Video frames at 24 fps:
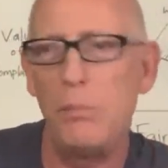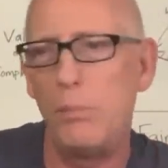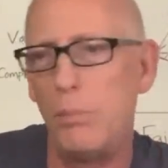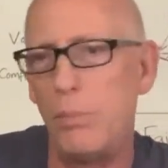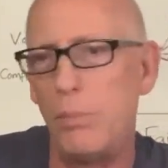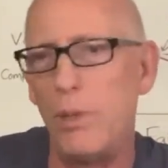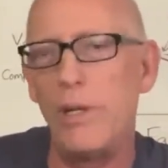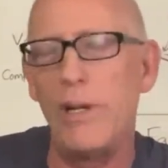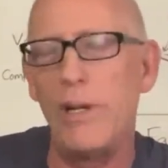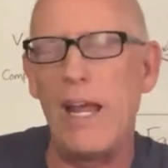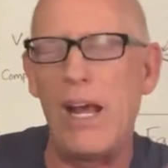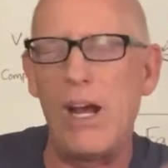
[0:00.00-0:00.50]

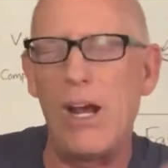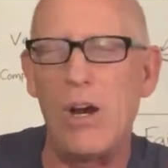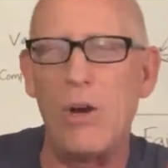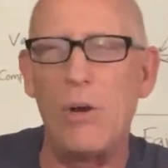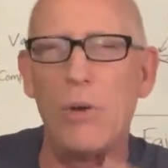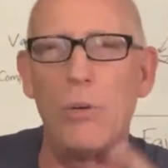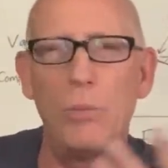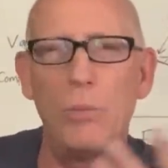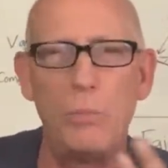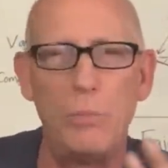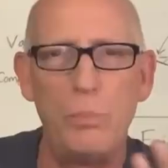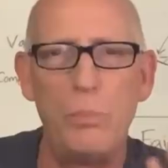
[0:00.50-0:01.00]
but
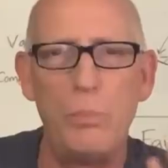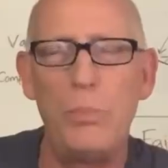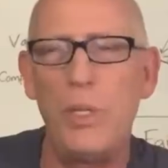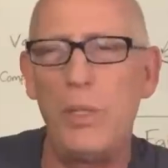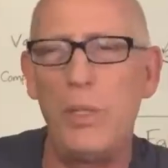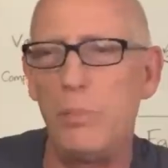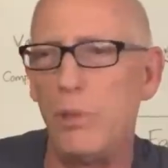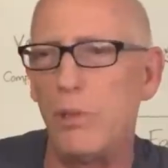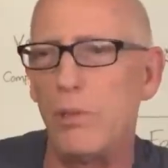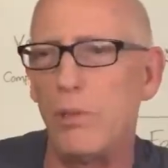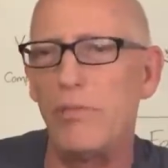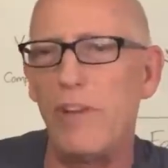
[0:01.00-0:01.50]
now
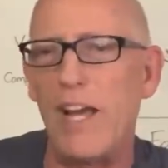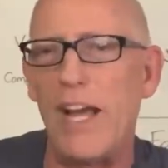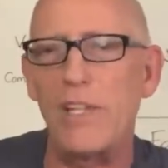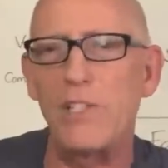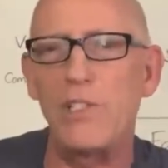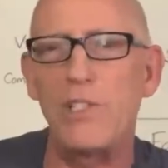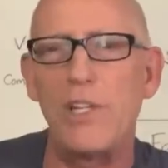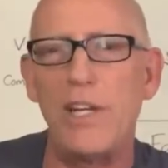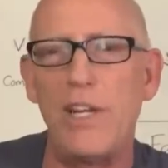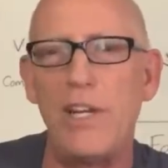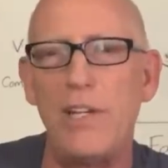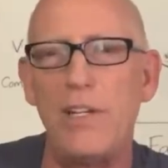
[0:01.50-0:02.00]
people are
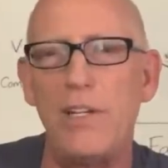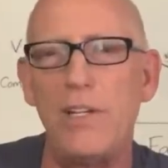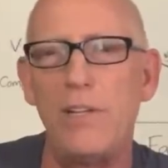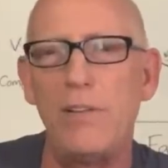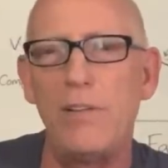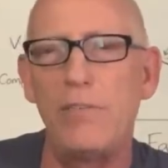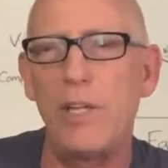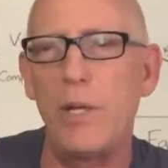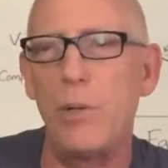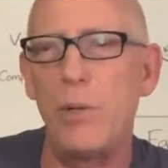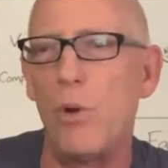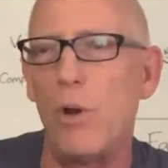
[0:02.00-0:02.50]
vaccinated
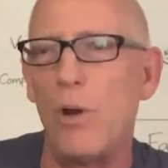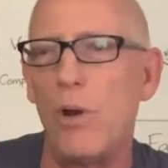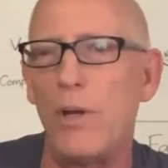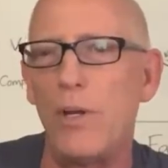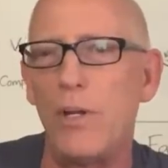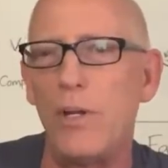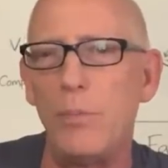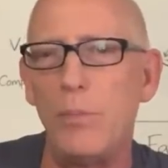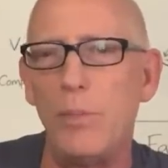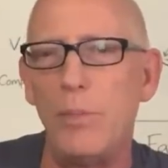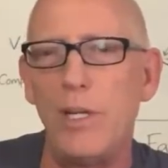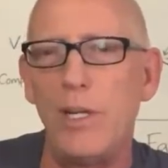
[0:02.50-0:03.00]
if they wanted
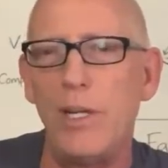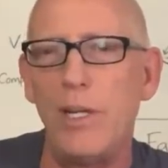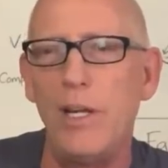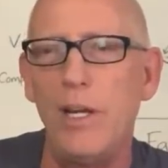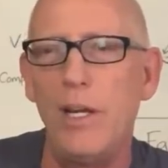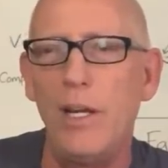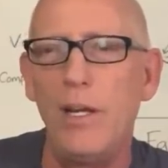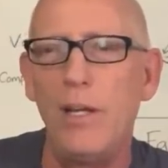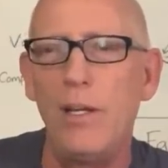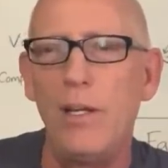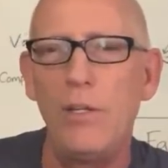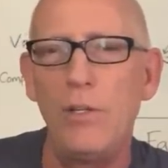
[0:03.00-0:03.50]
to be,
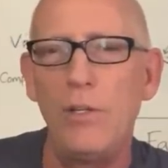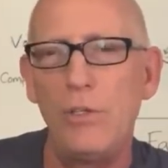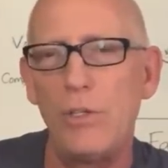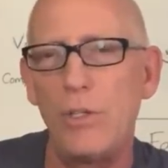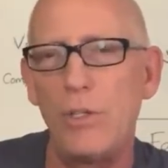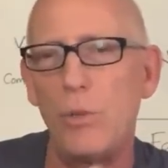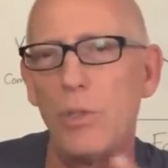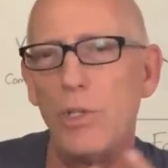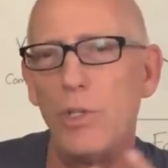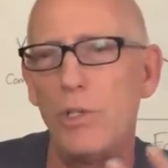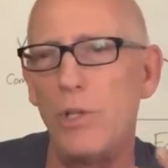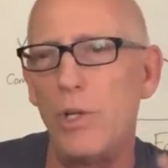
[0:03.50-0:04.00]

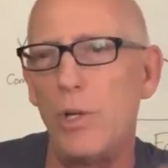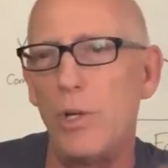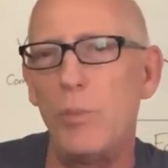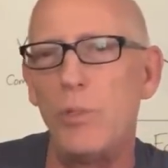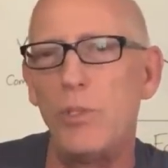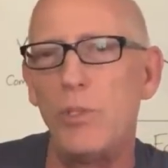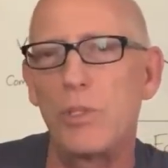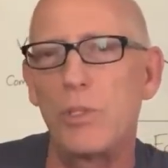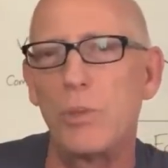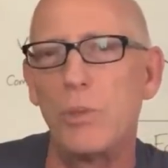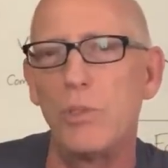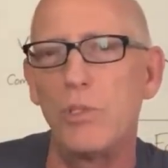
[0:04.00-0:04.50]
so we should open
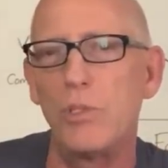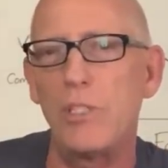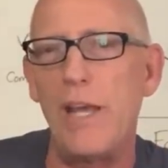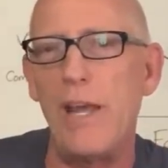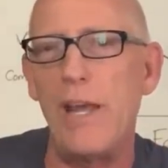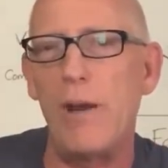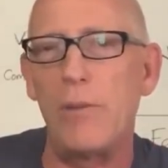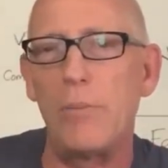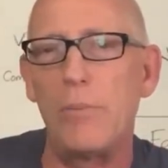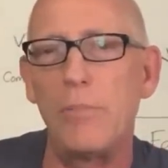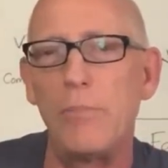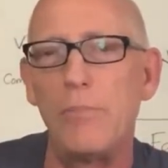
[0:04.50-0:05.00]
schools
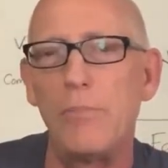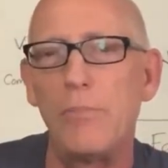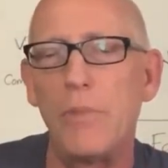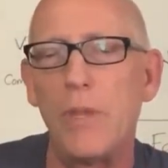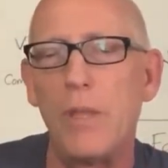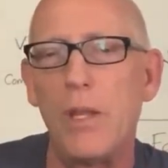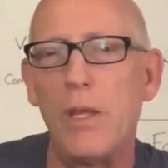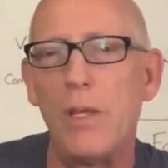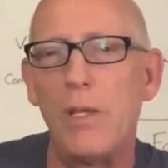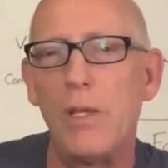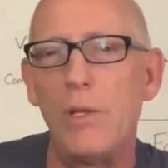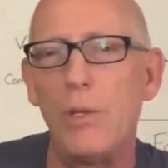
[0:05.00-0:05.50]
now.
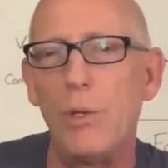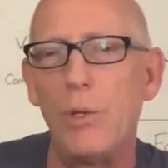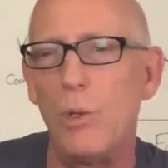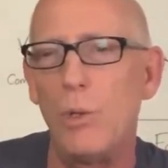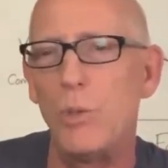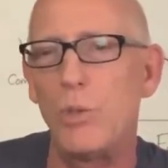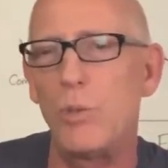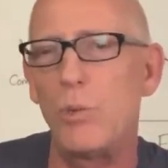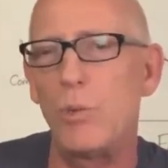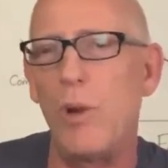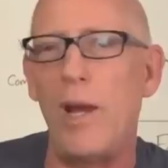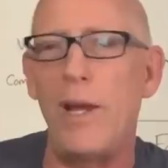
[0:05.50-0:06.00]

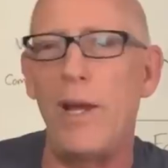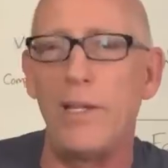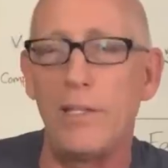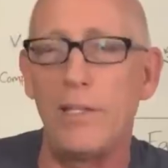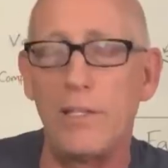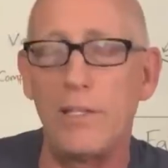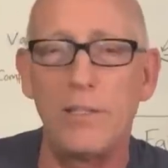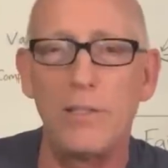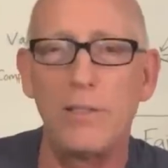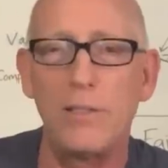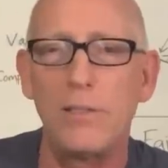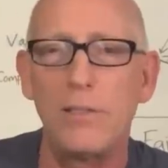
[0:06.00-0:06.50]
Who's right?
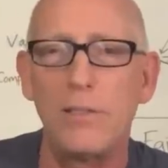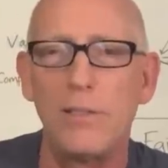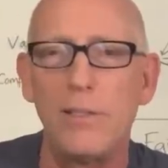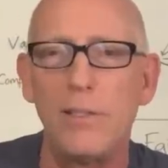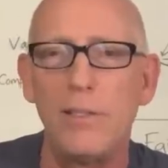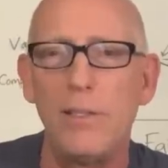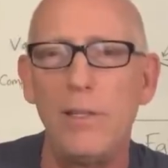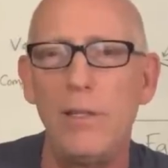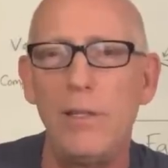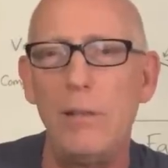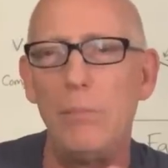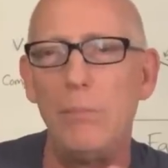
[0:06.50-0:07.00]

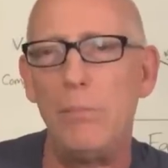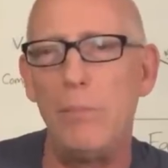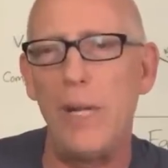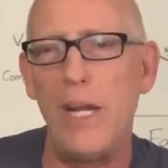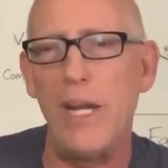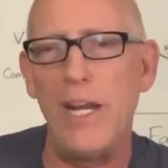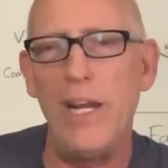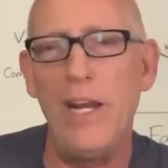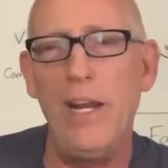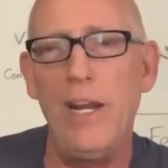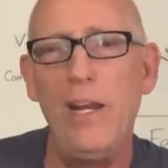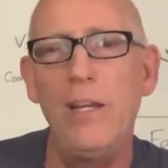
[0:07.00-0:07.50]

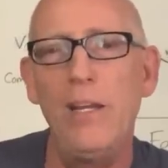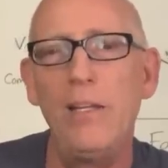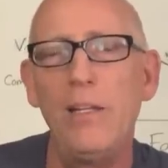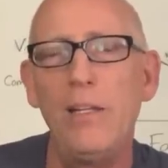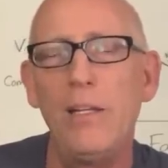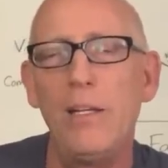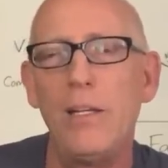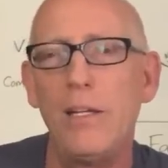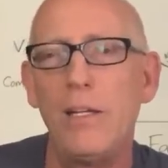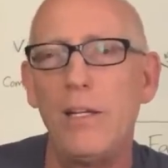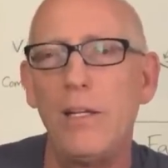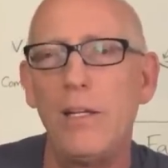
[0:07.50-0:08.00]
Me
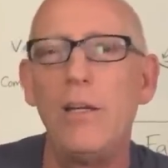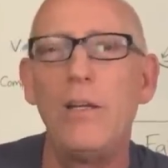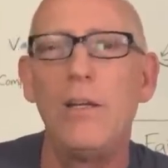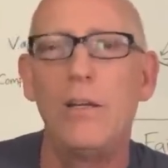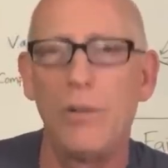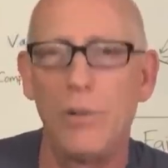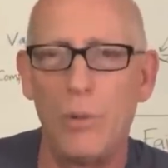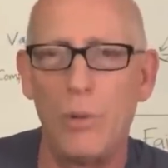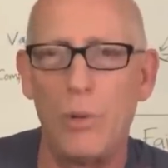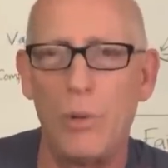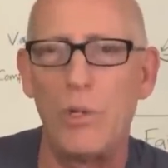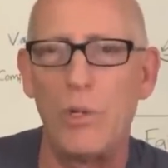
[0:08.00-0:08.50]

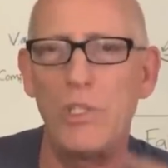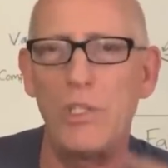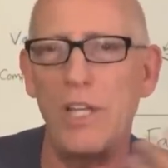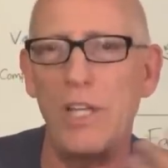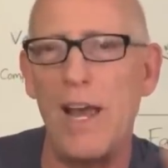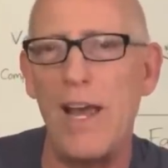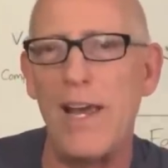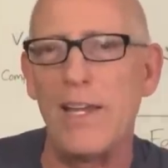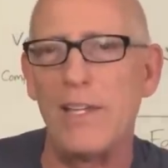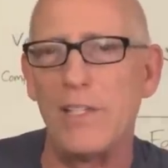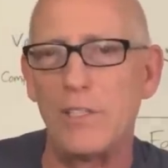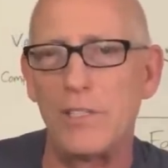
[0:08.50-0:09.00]
or
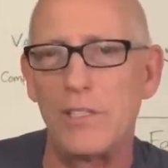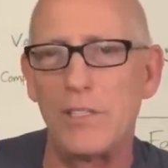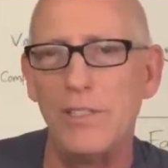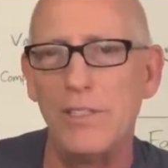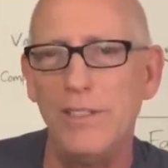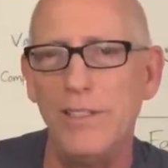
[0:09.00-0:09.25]
science?